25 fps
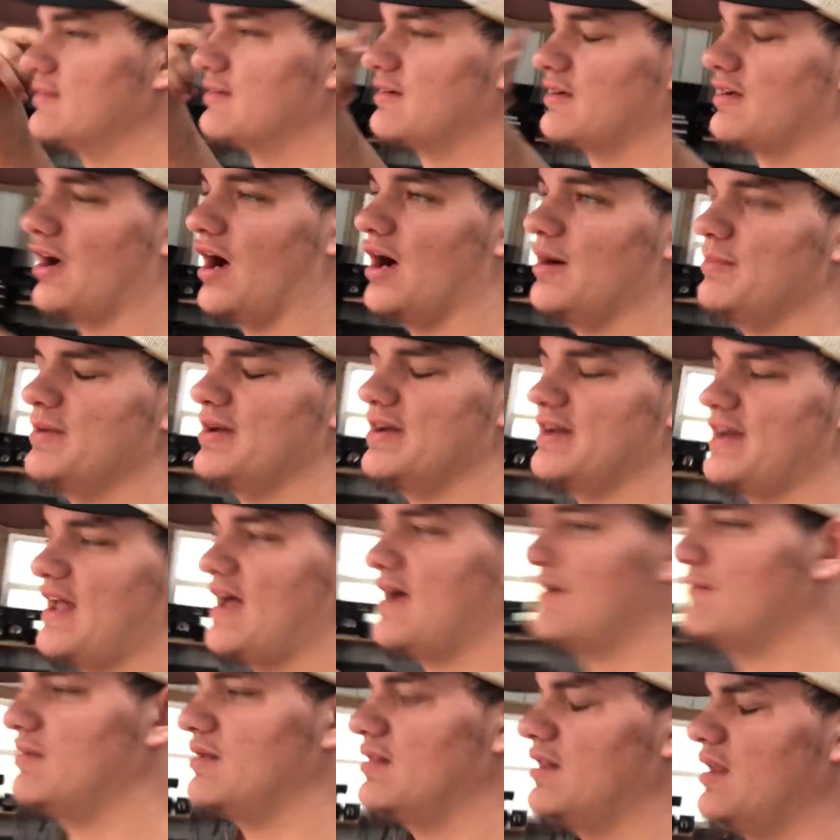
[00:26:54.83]
comment
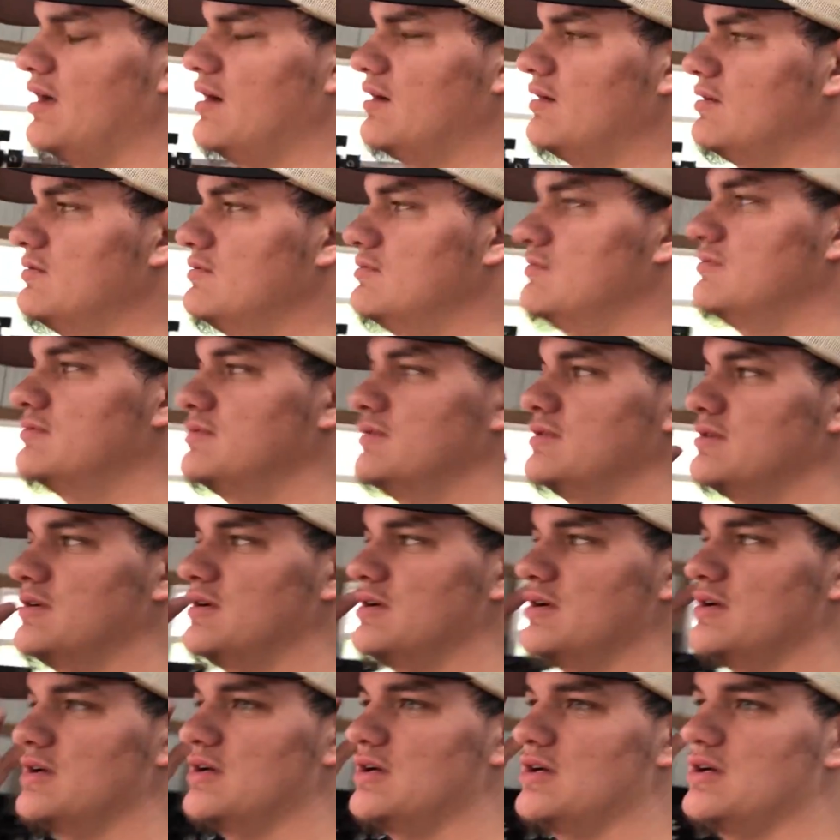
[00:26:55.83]
down below,
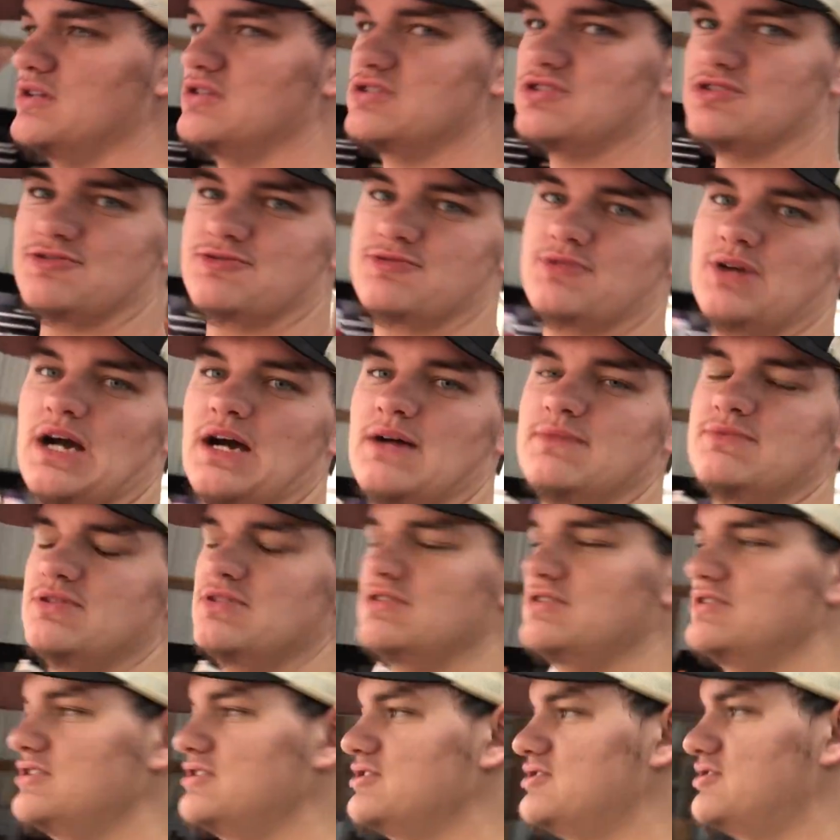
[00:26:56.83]
subscribe to
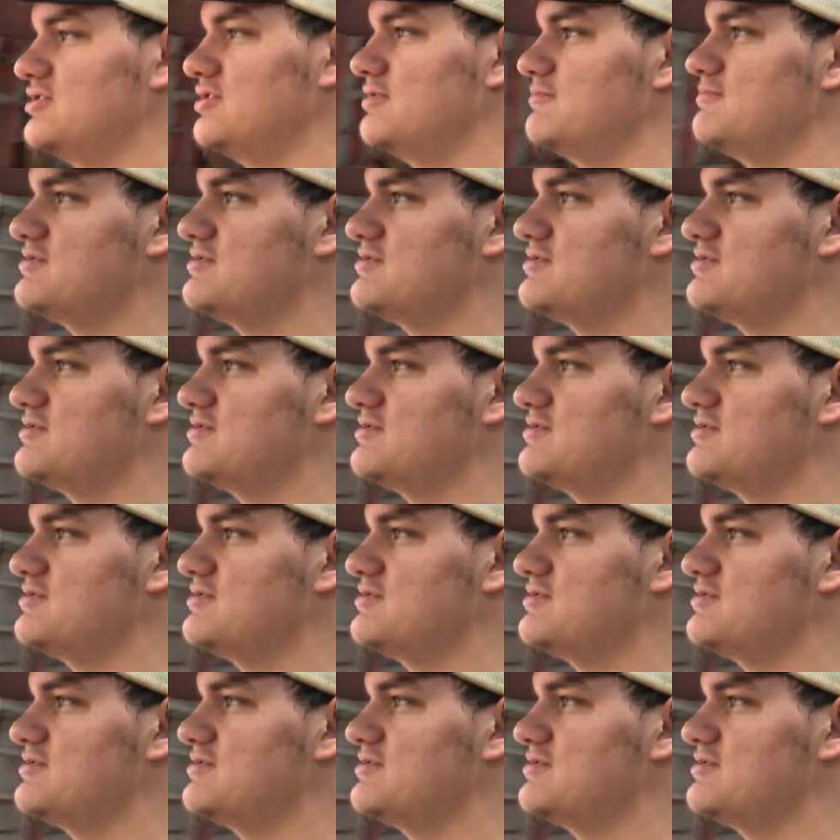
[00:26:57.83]
the YouTube